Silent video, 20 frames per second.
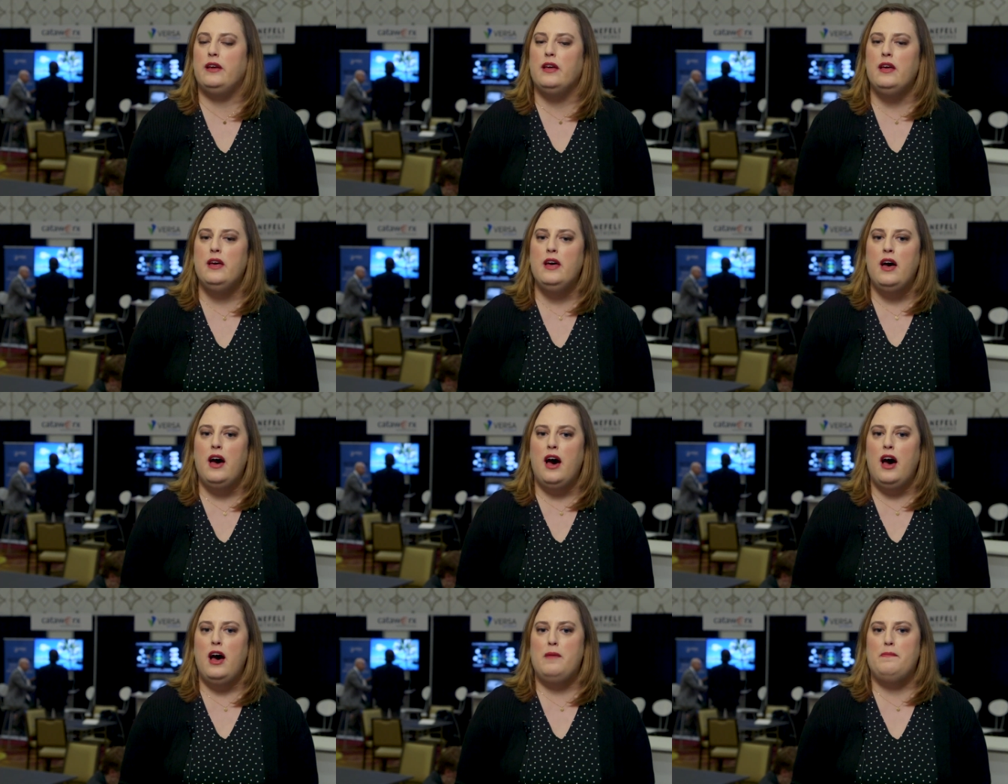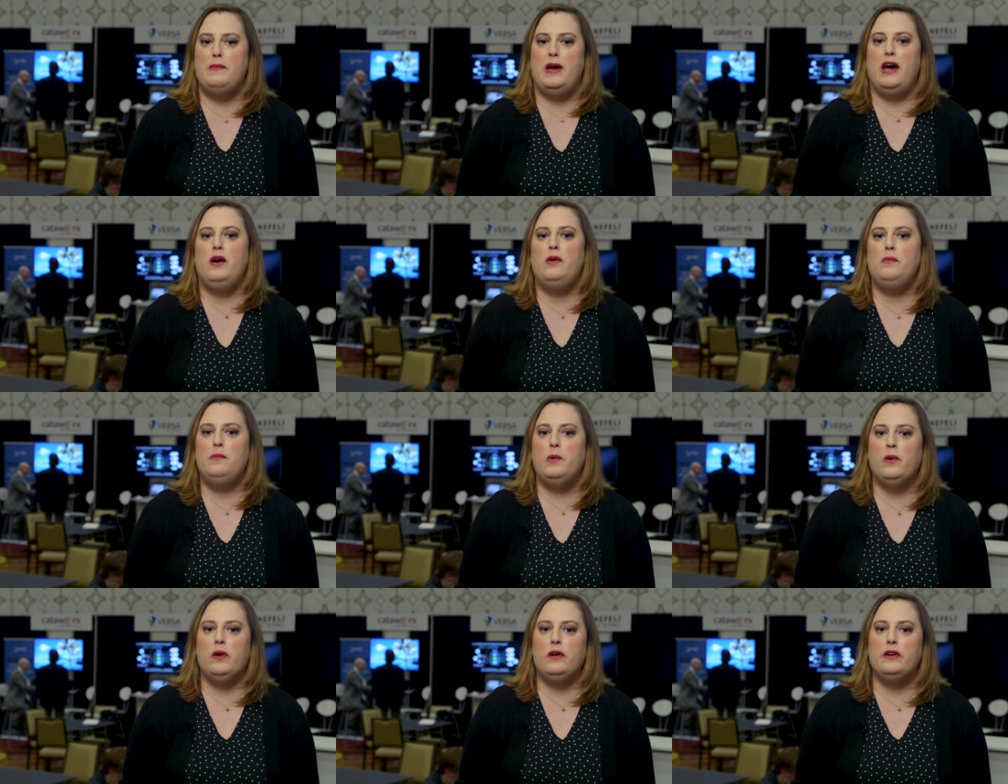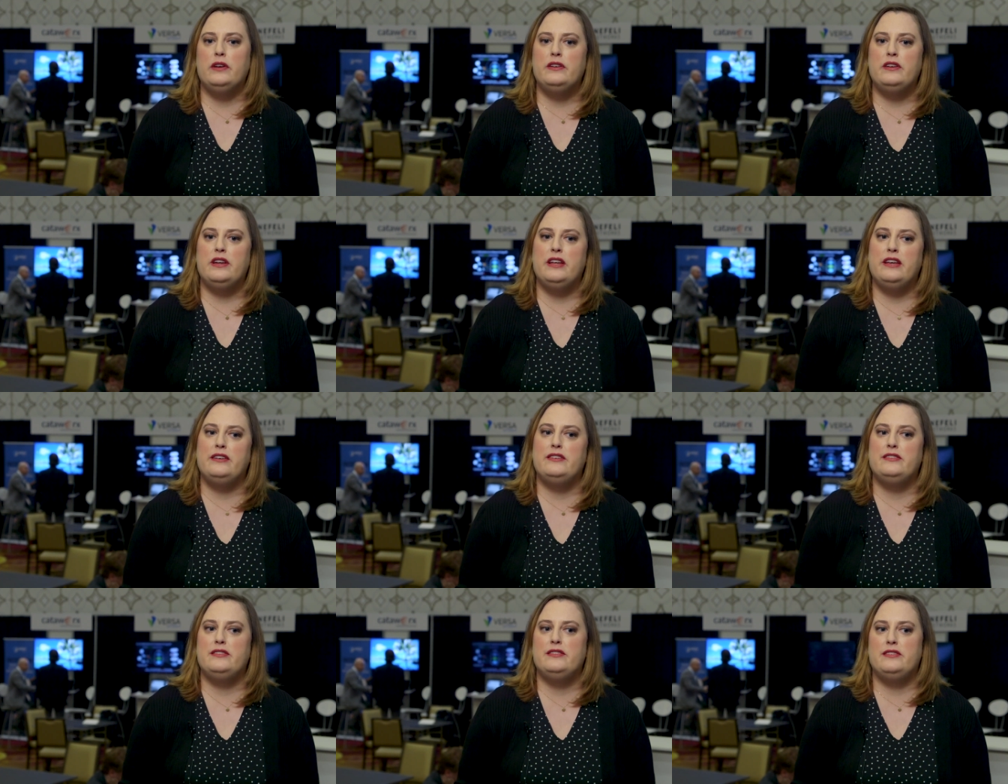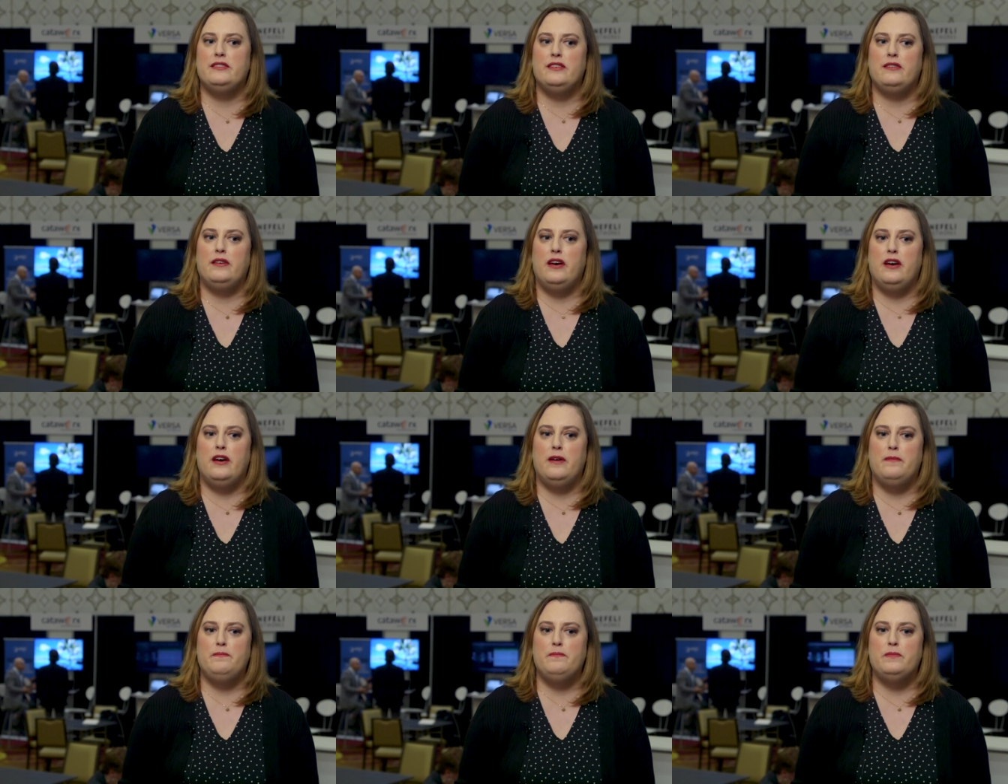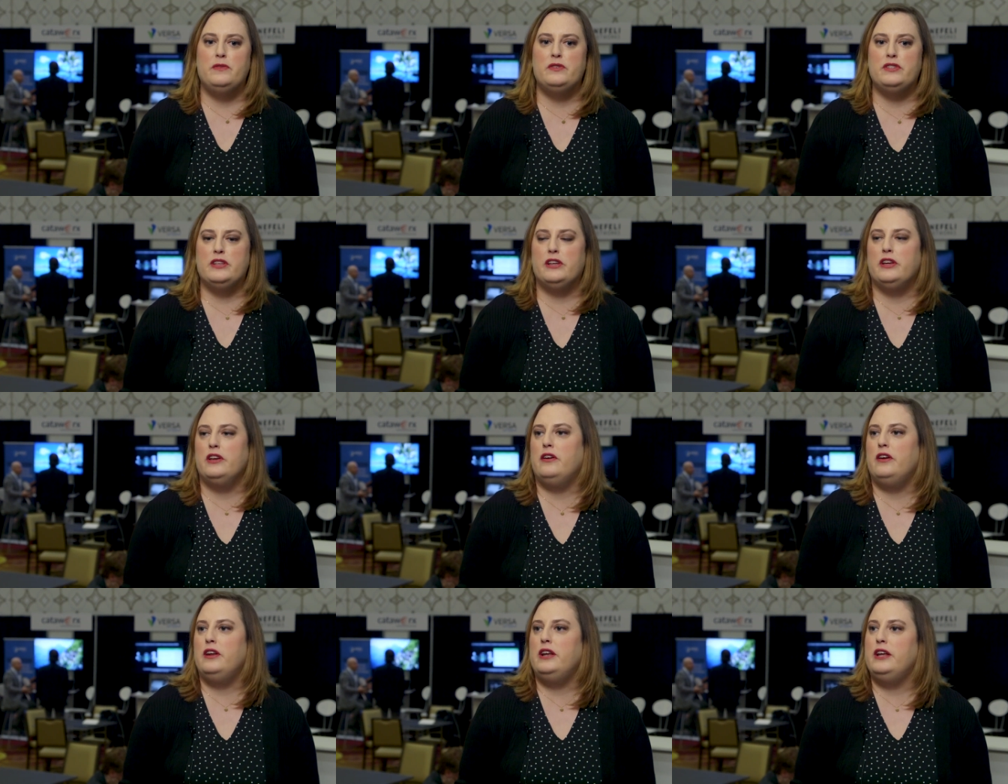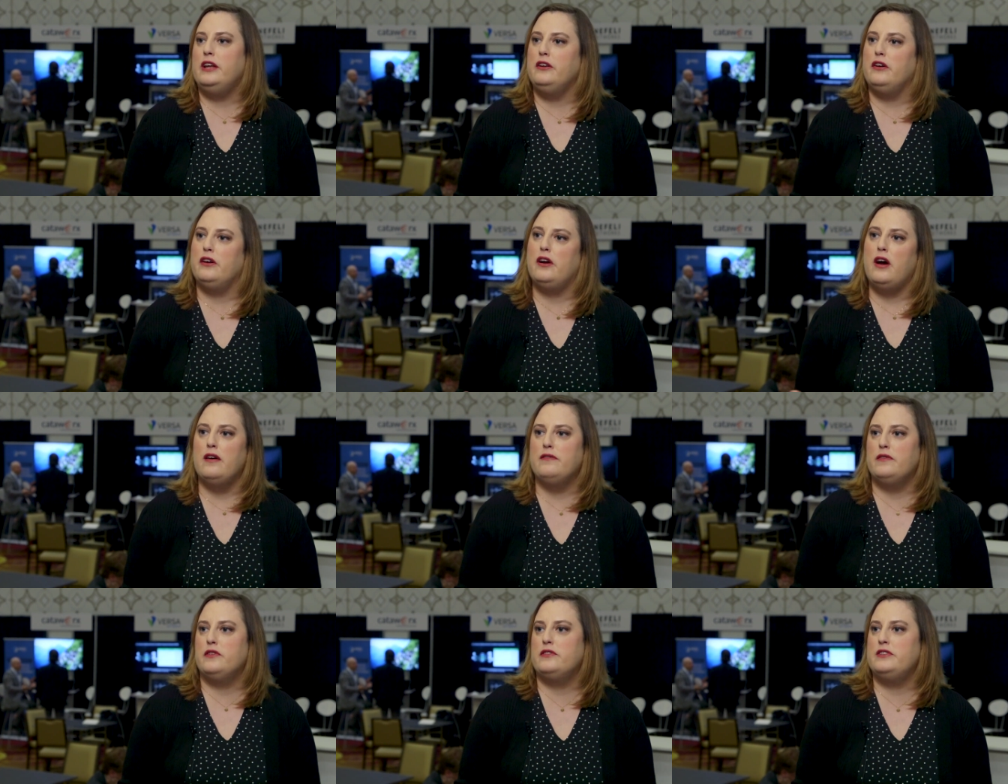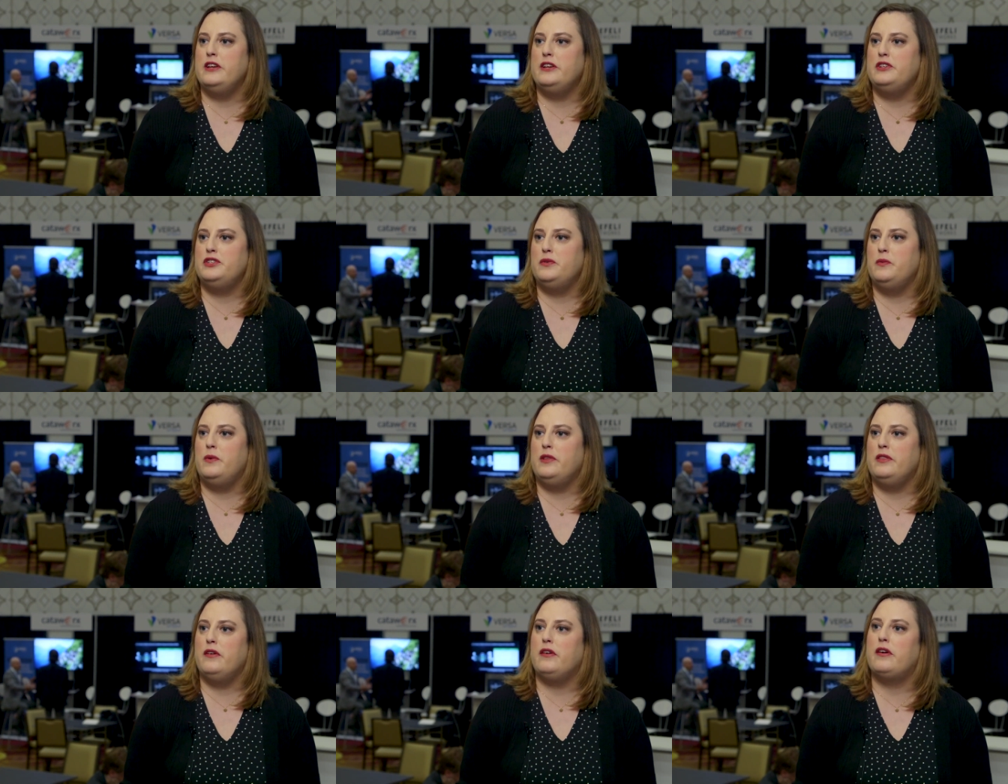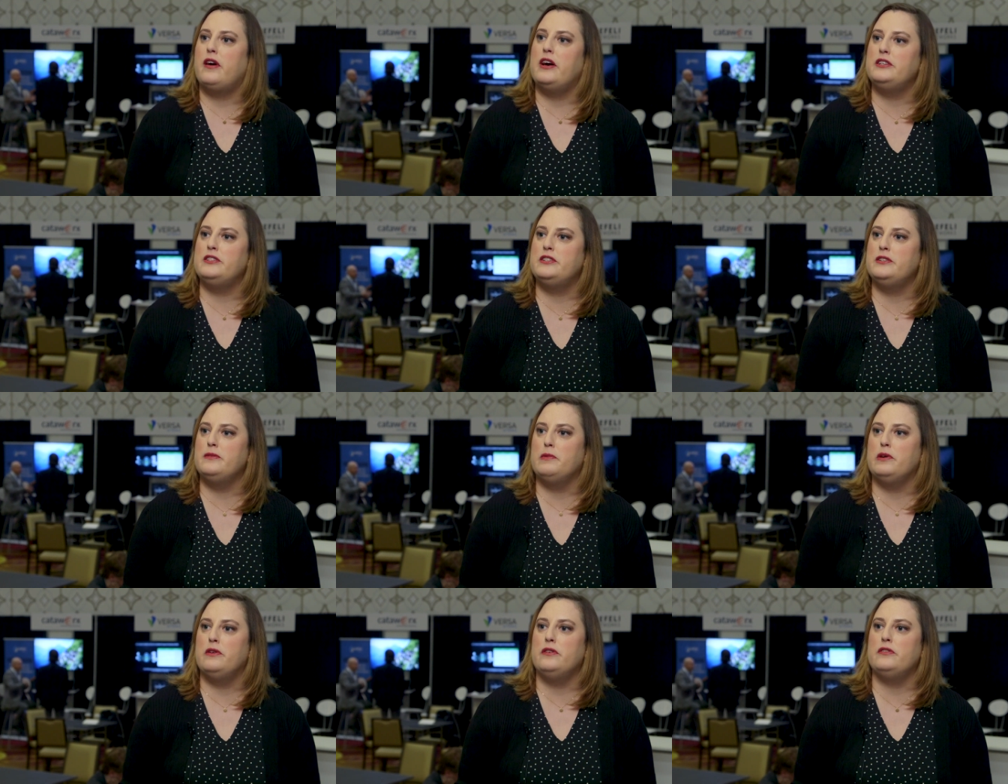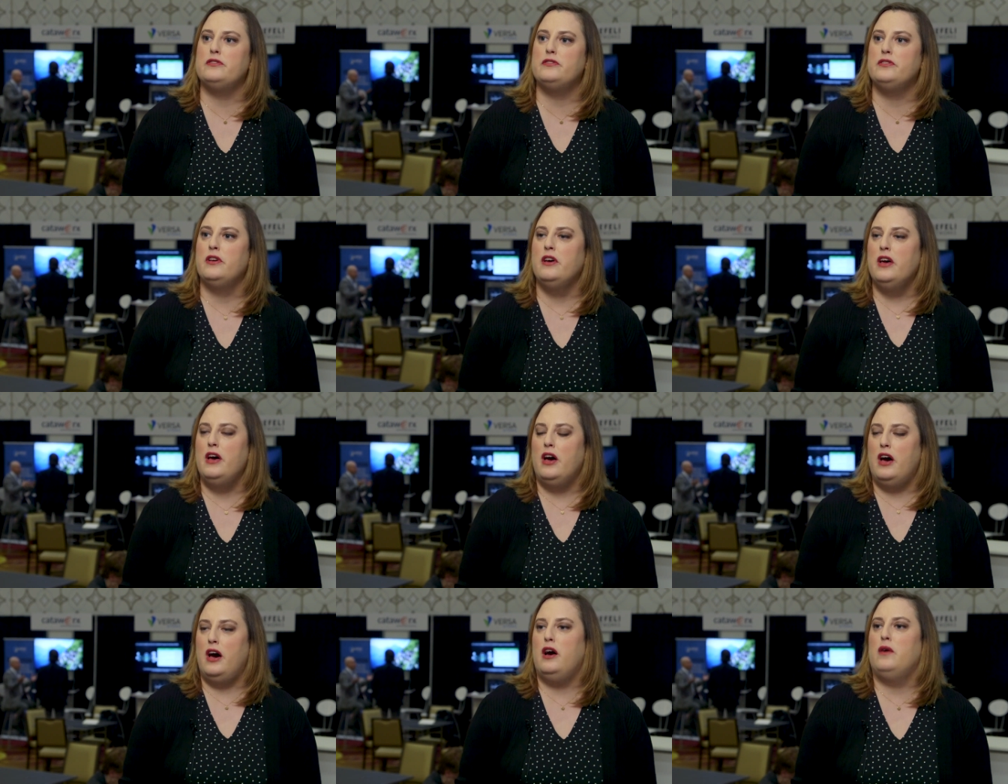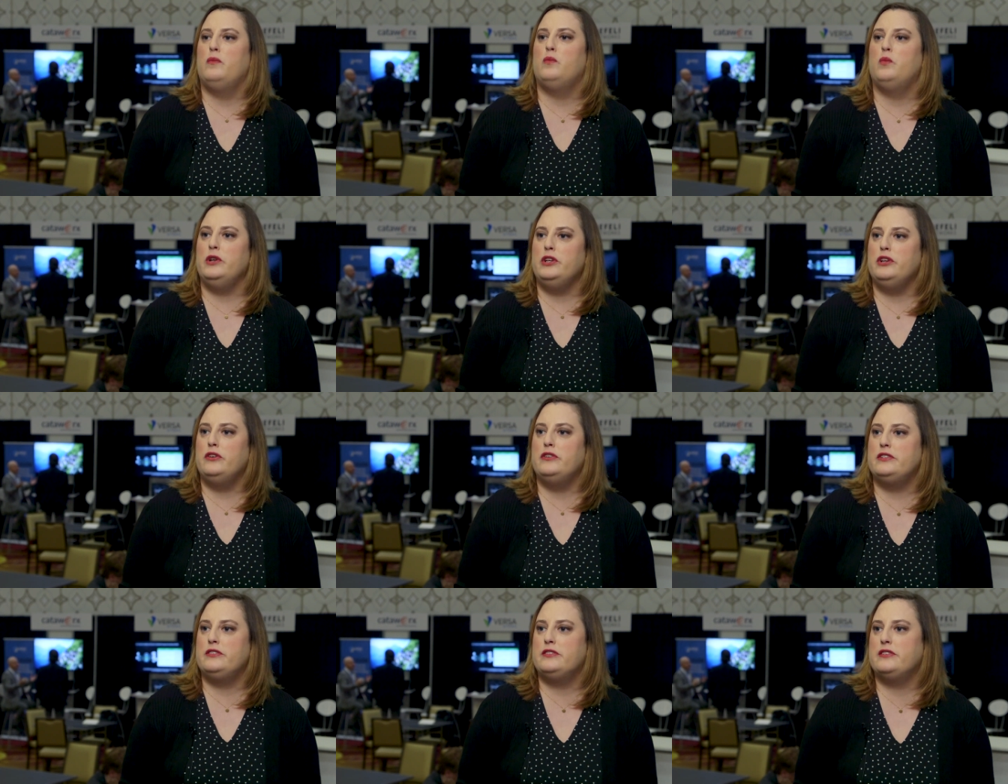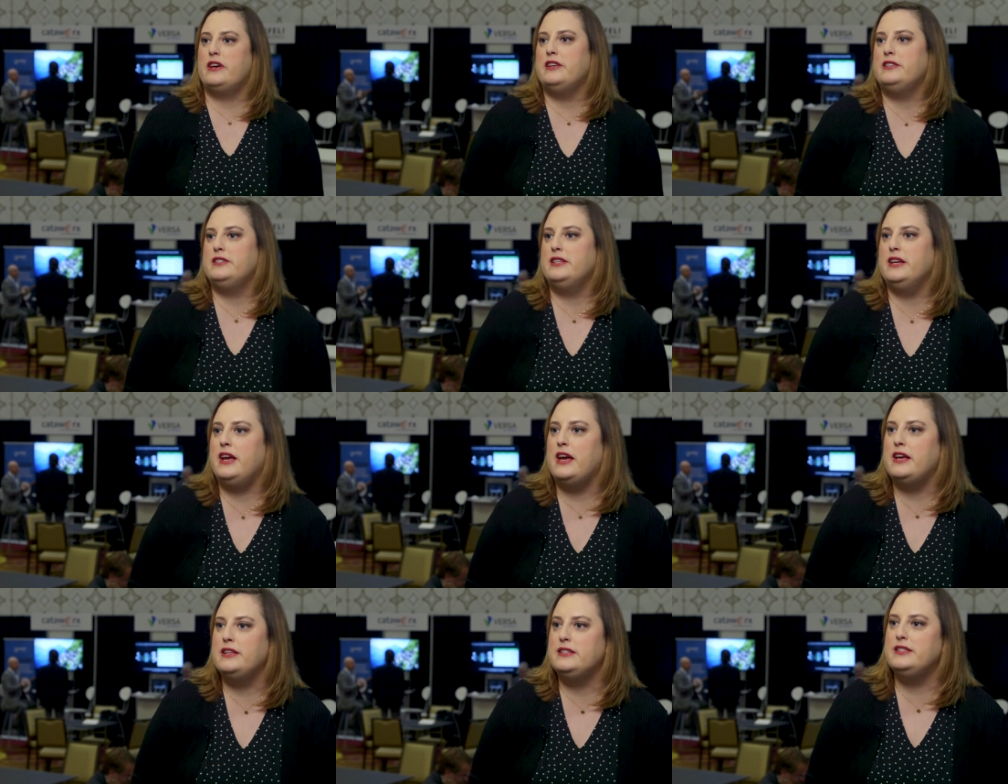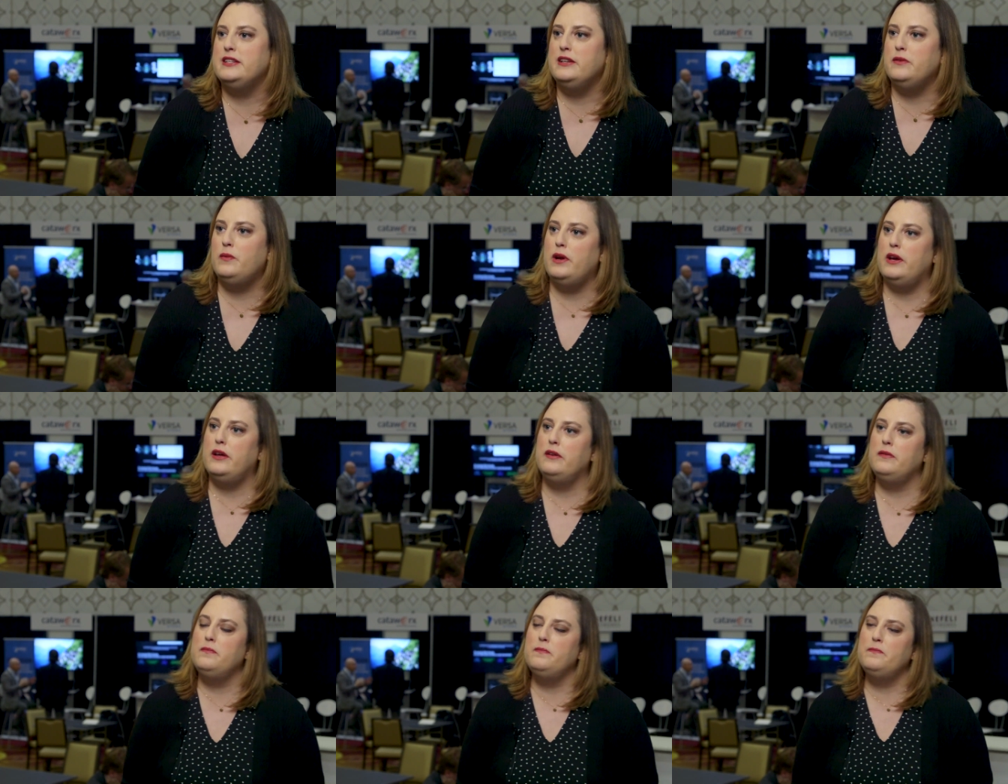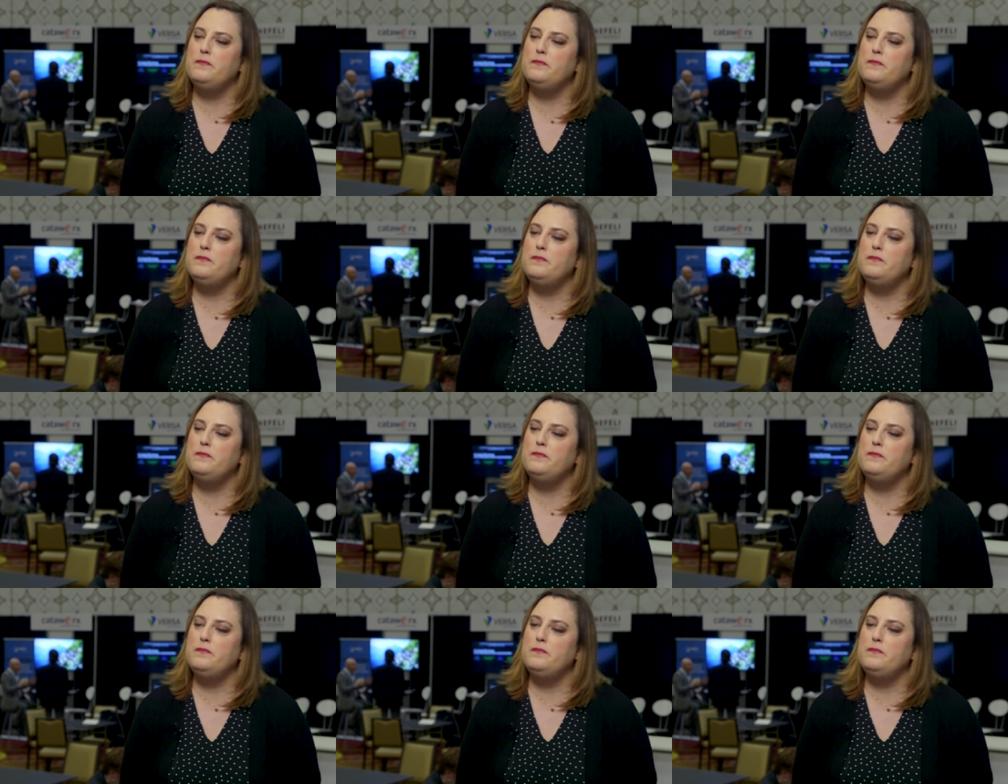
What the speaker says: Mm-hmm. How important is security in your conversation with your customers when you're discussing SD-WAN?